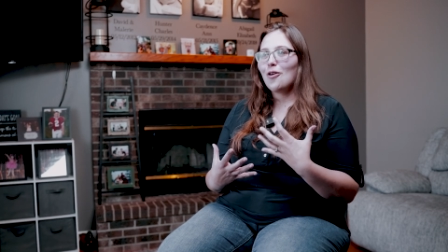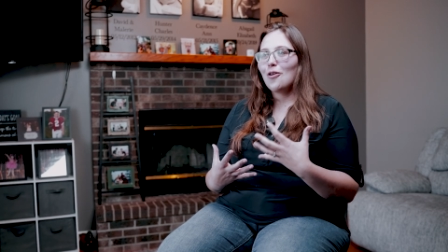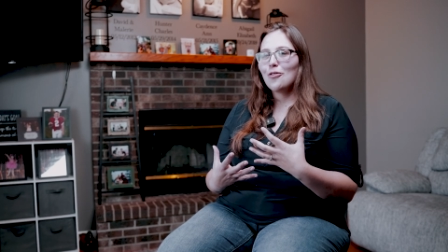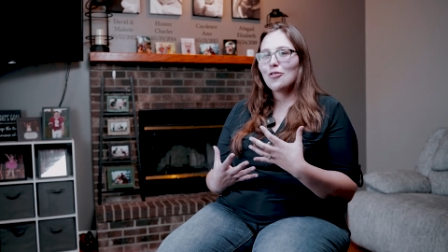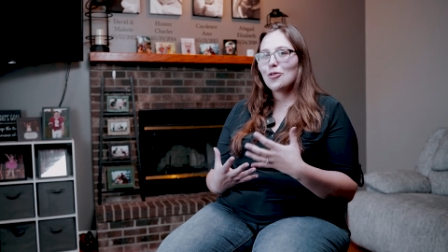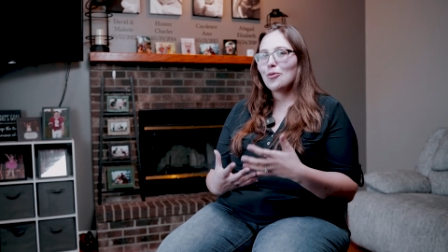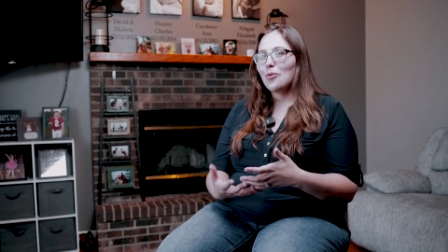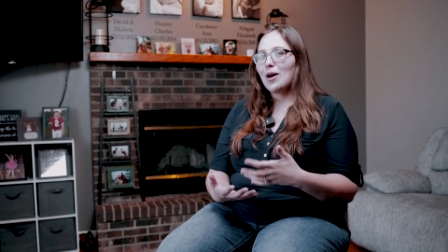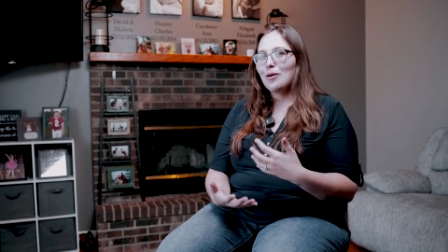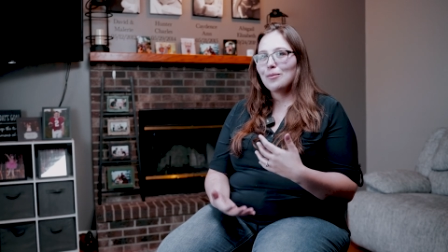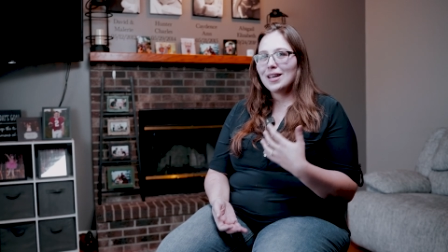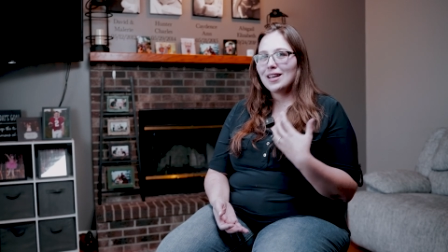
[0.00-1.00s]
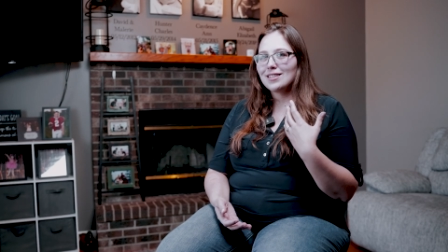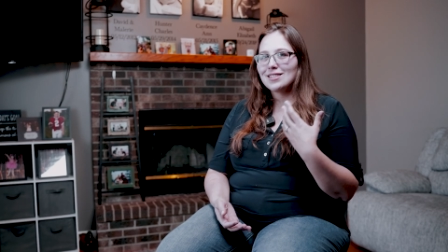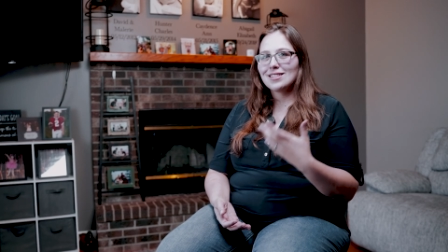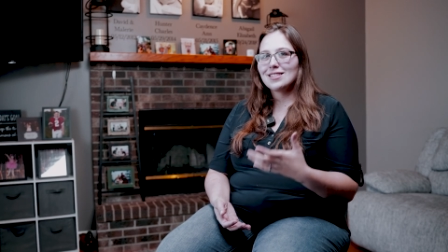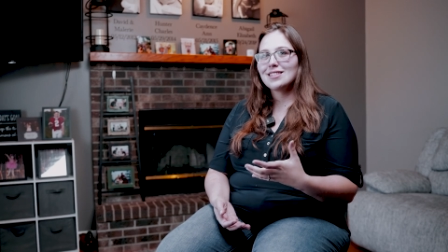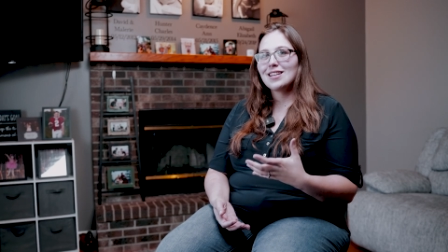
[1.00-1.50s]
overwhelming
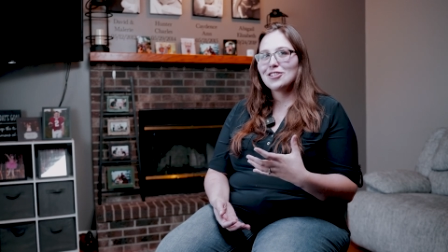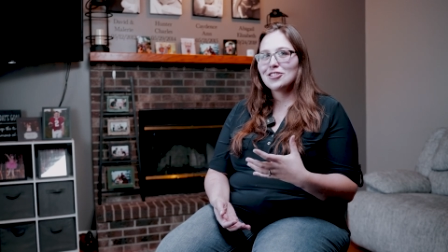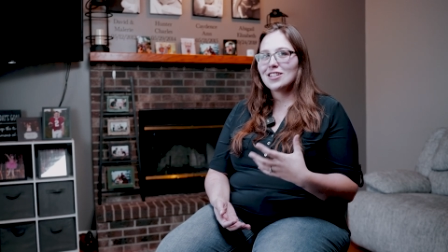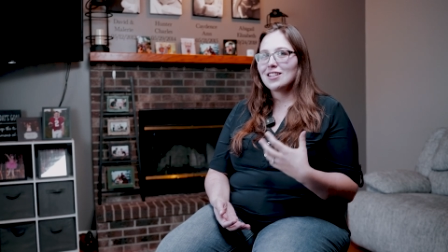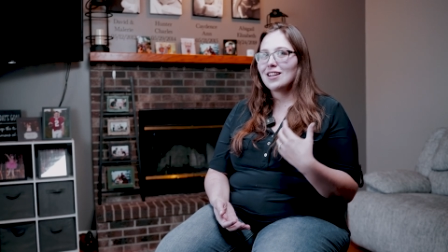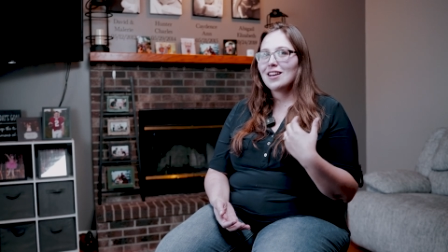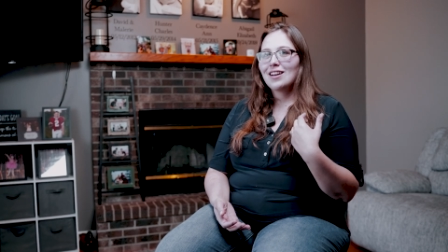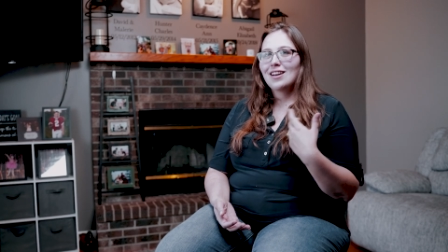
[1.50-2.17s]
sensation